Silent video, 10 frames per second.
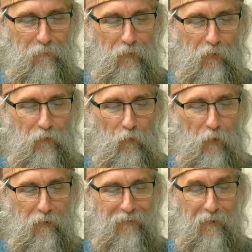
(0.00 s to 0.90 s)
Verse
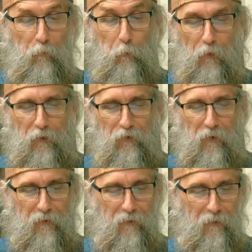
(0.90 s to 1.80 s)
46, preach
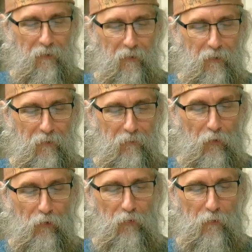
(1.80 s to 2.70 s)
it.
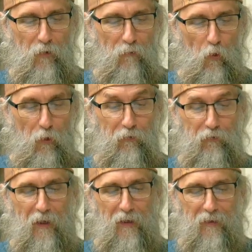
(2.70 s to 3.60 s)
Verse 54,
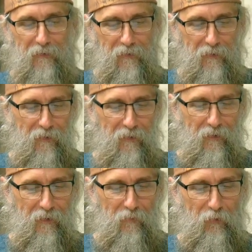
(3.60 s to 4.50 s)
sing it.
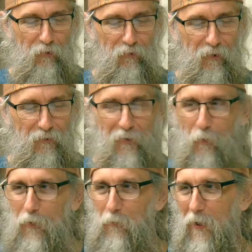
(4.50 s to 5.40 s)
Verse 6, you
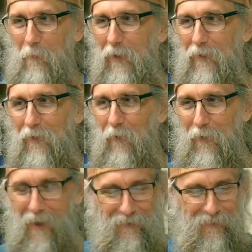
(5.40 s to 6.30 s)
wouldn't want me to do
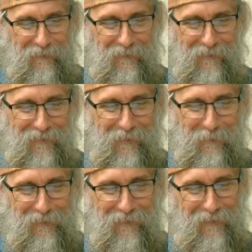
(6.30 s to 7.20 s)
that.
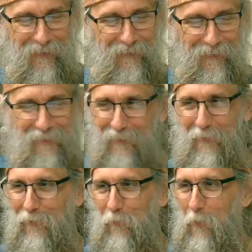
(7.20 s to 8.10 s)

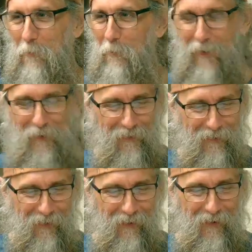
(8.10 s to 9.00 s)
It just wouldn't be good.
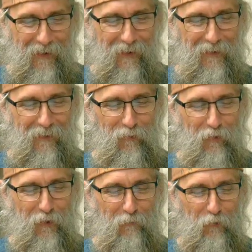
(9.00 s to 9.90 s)
Uh, let's
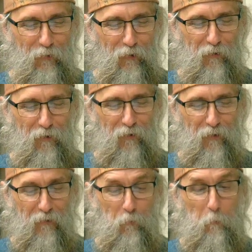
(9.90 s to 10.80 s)
see here. Verse
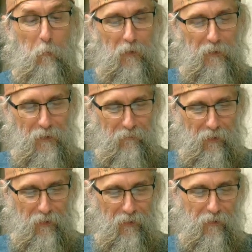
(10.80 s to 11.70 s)
66, believe
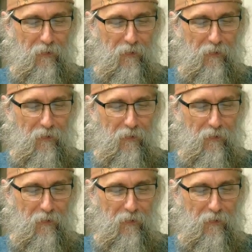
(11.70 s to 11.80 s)
in it.